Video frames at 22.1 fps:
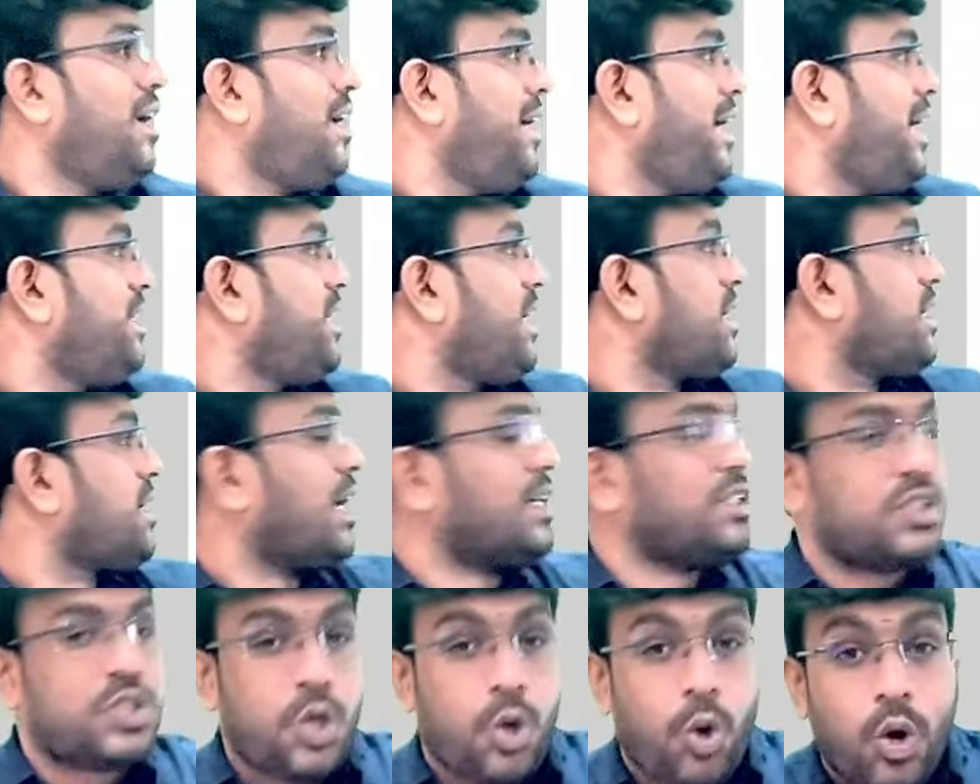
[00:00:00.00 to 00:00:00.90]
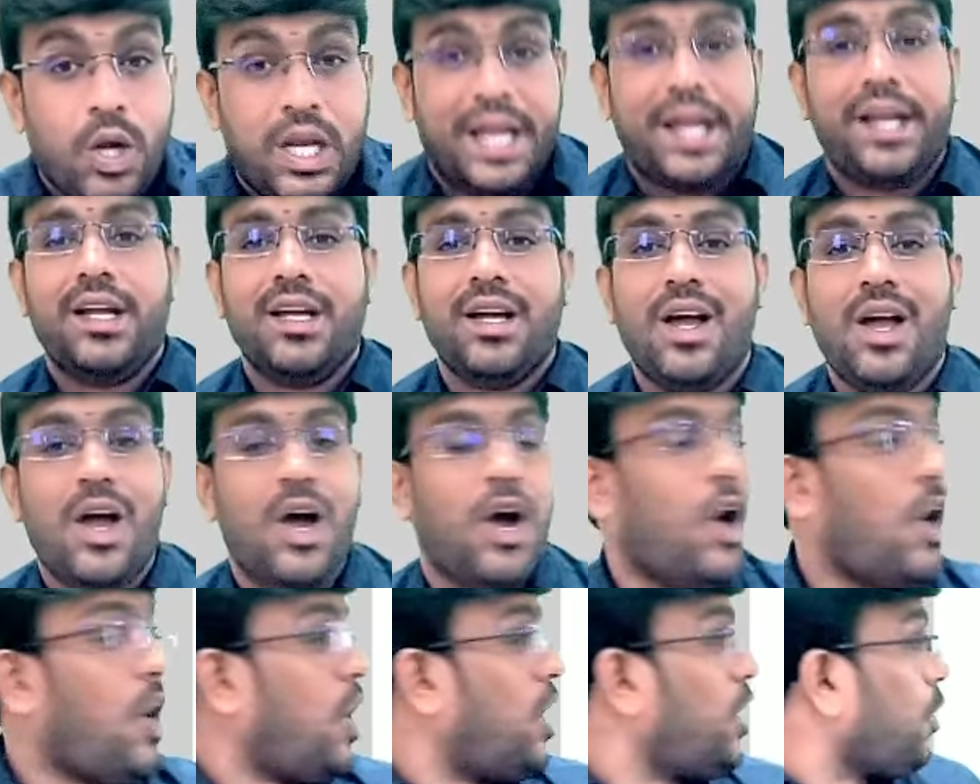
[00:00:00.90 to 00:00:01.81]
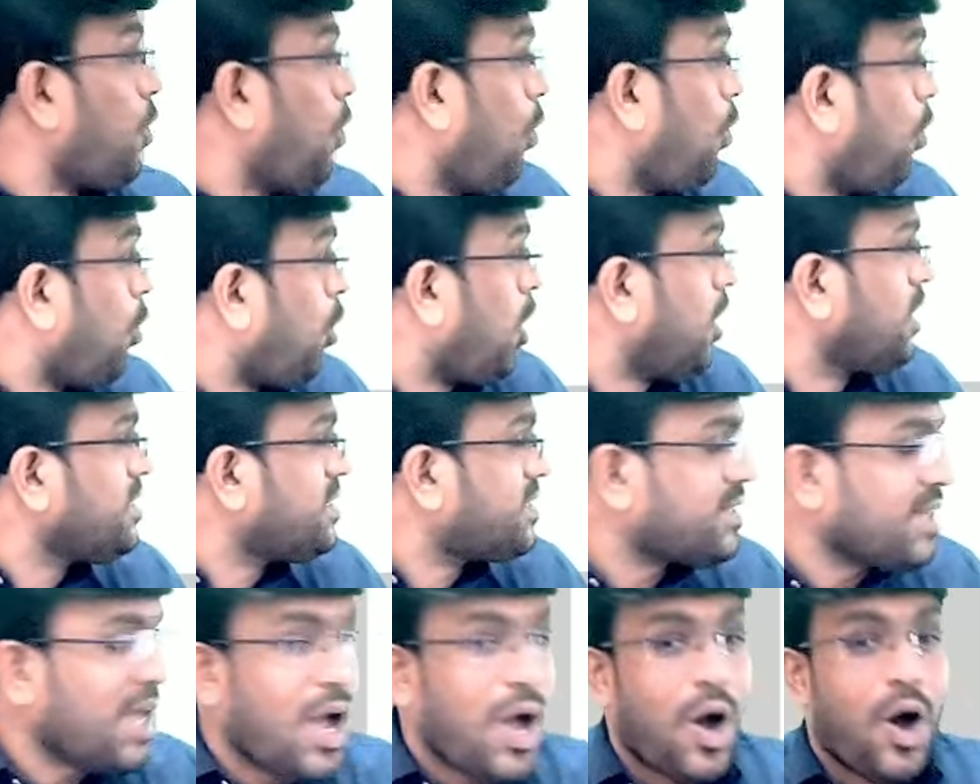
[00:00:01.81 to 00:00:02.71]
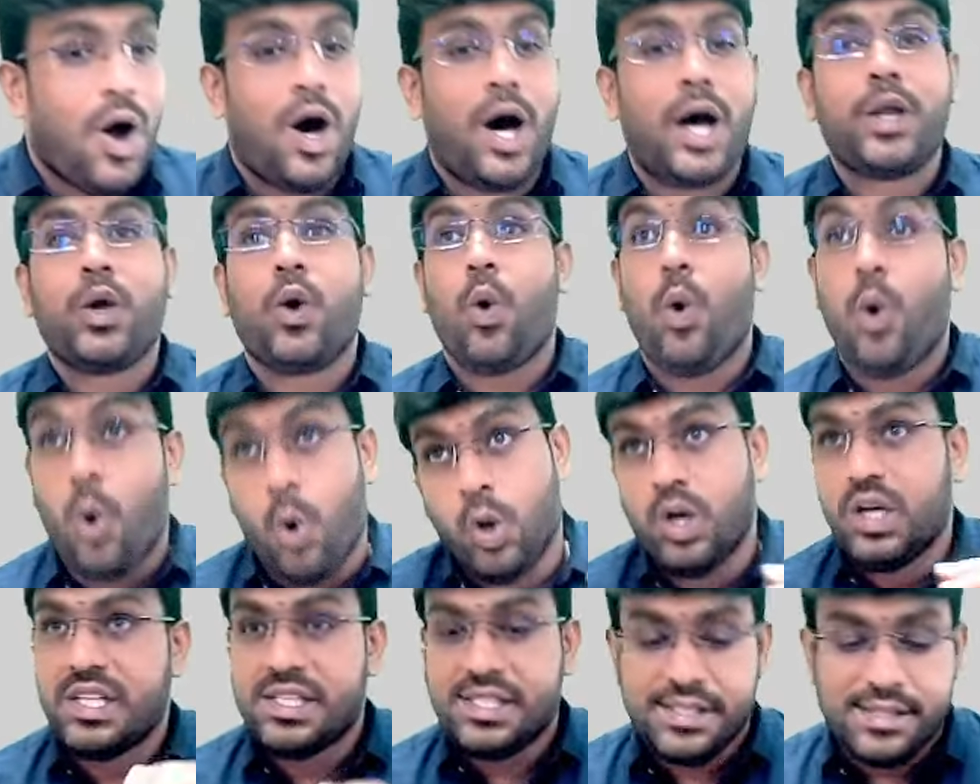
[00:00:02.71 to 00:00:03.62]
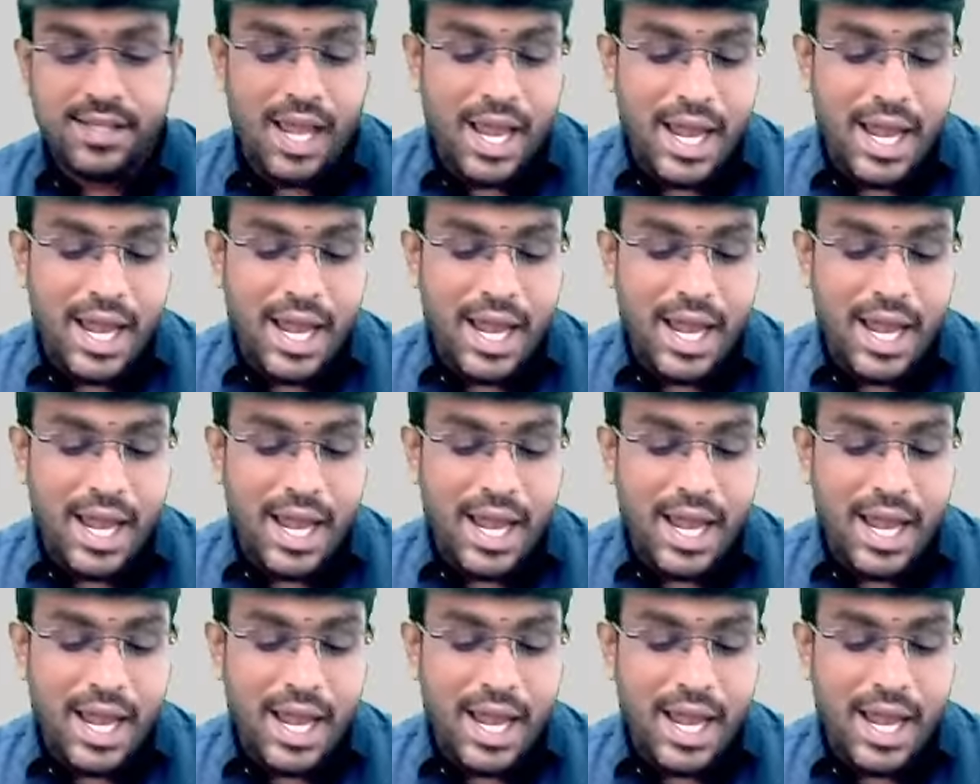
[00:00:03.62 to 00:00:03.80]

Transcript: Either controlling or owns or holds.